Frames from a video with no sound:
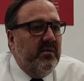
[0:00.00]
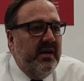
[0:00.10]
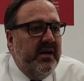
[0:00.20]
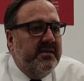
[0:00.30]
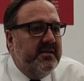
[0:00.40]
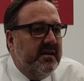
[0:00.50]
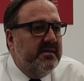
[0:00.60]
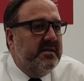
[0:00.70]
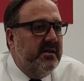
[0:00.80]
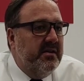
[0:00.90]
We need to
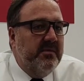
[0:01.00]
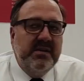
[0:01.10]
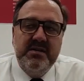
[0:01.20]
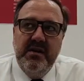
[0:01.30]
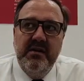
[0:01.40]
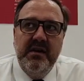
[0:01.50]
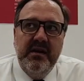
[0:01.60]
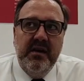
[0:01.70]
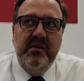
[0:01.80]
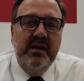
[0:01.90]
continue to be showing
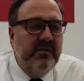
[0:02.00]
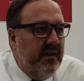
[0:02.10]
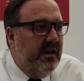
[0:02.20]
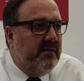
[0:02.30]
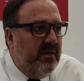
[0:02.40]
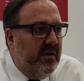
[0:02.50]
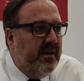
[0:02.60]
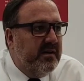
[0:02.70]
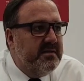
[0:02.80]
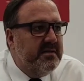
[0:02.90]
innovative
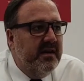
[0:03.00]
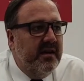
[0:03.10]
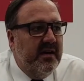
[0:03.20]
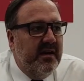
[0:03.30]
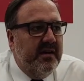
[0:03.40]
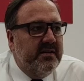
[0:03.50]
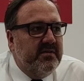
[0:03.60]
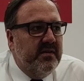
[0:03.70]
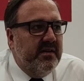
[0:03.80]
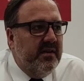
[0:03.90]
products, and
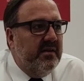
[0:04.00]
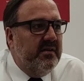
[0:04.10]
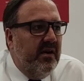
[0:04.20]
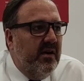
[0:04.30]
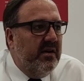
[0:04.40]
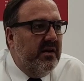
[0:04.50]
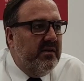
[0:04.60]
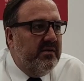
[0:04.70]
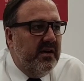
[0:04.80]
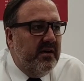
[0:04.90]
that's really the
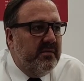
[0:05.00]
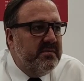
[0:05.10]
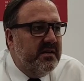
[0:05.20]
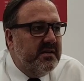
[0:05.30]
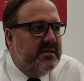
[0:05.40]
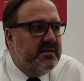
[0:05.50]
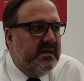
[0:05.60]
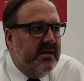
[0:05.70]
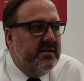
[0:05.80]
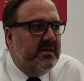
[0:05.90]
idea here at MTEX, is
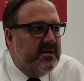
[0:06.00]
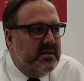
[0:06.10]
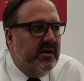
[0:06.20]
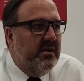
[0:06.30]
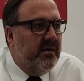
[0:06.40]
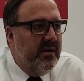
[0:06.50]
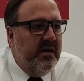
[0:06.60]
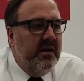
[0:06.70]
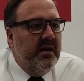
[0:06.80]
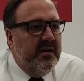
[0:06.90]
to continue to show
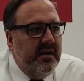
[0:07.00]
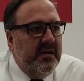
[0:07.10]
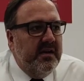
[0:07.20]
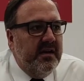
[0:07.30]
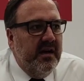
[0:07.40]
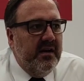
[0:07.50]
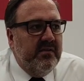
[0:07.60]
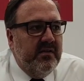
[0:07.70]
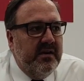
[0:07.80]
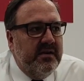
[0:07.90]
the Indian cutting
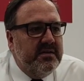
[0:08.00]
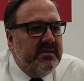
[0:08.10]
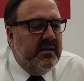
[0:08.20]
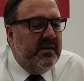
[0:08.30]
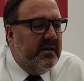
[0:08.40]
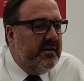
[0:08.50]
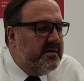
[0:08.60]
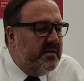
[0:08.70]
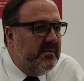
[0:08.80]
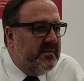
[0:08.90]
tool industry
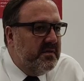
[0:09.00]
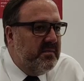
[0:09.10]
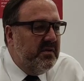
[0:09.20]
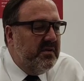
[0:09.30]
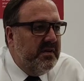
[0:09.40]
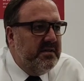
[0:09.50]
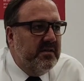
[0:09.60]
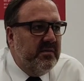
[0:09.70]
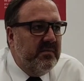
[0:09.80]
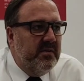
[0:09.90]
some new things
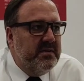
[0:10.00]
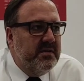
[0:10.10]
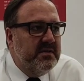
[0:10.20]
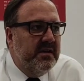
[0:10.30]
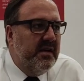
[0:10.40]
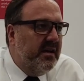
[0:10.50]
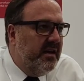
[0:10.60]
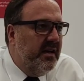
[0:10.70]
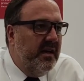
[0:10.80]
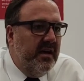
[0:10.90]
that we're producing,
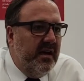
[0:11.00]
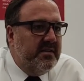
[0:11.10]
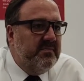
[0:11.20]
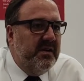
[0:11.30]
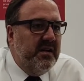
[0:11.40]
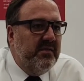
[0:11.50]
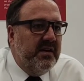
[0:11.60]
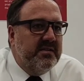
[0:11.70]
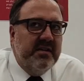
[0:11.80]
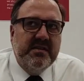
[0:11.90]
and it's been
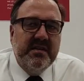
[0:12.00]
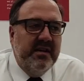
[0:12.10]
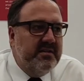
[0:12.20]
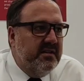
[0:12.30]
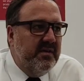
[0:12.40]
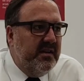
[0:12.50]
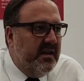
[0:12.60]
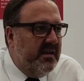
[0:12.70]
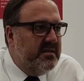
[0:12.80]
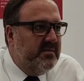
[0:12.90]
giving us that chance to meet the
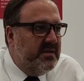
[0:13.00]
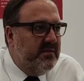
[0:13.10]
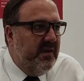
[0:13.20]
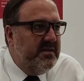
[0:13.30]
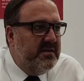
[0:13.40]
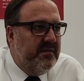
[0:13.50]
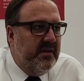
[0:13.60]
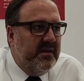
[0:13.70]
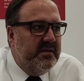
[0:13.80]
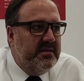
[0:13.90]
customers face
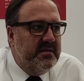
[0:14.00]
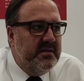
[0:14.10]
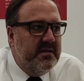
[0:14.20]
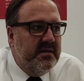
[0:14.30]
to face.